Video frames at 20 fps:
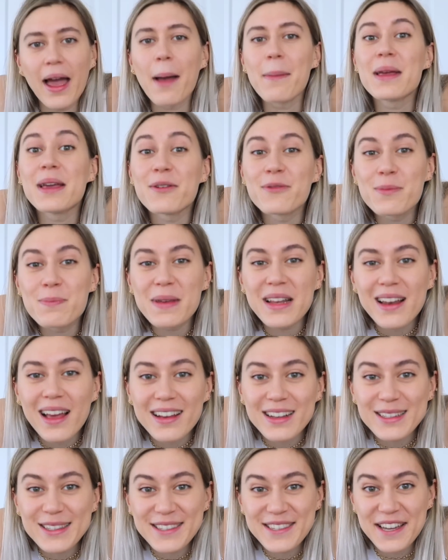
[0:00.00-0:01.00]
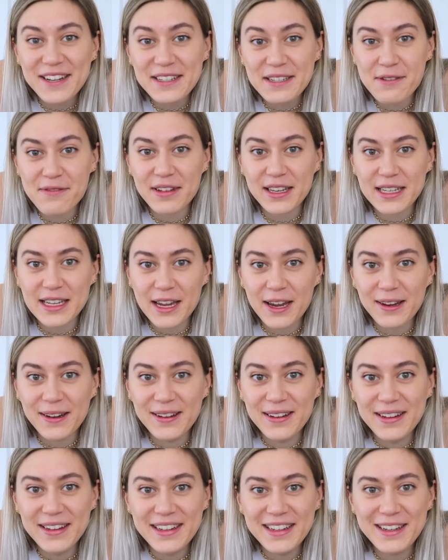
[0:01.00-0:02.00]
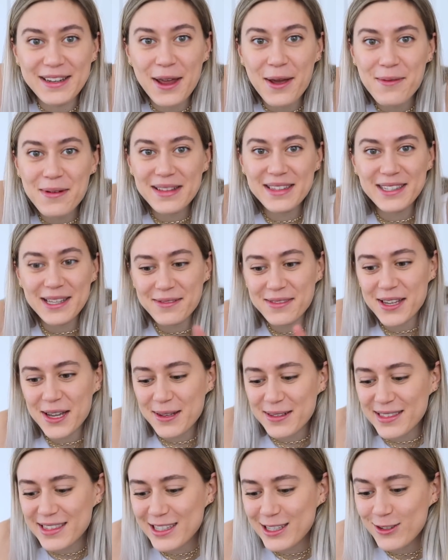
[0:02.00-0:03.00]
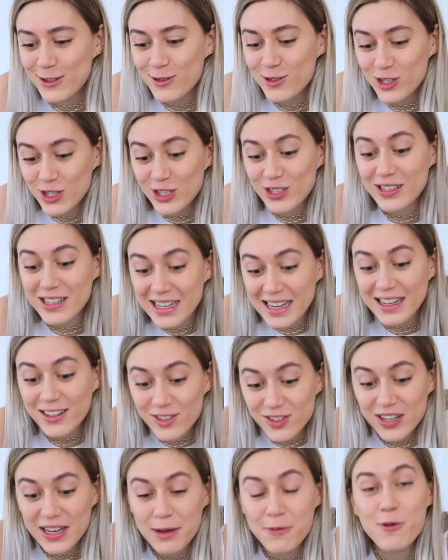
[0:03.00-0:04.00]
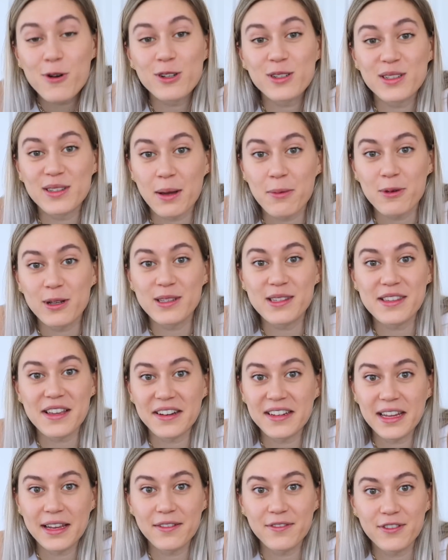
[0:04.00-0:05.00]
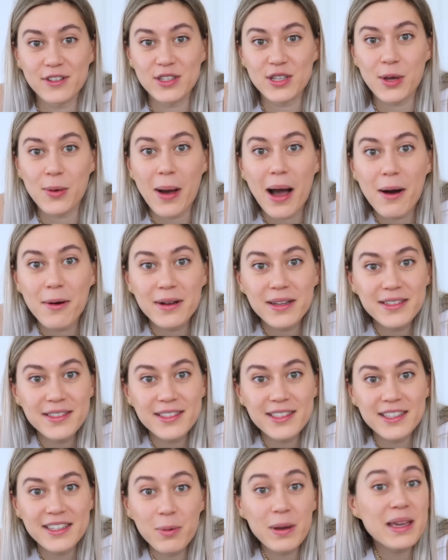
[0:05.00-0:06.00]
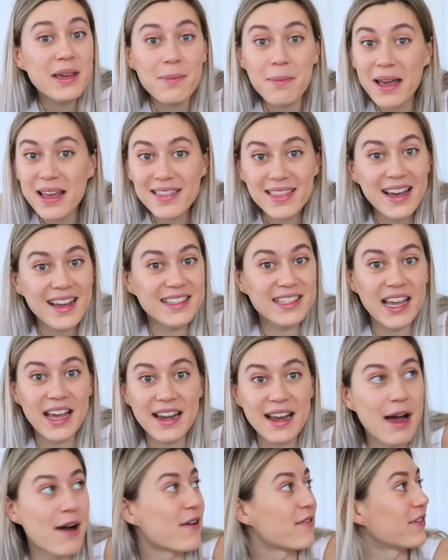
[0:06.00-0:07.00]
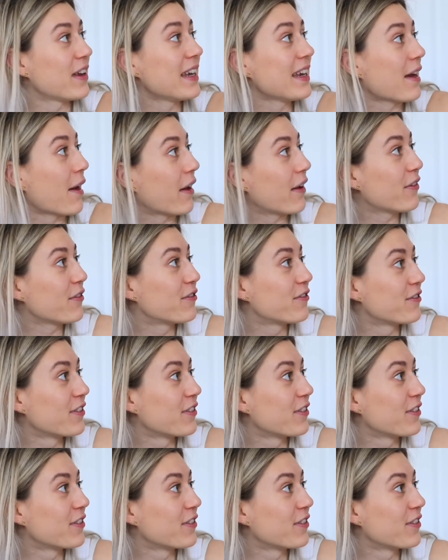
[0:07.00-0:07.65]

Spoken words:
I mean, it would be like a study video. You know when sometimes you just literally watch someone studying for 2 hours? We can make that a 10-hour video.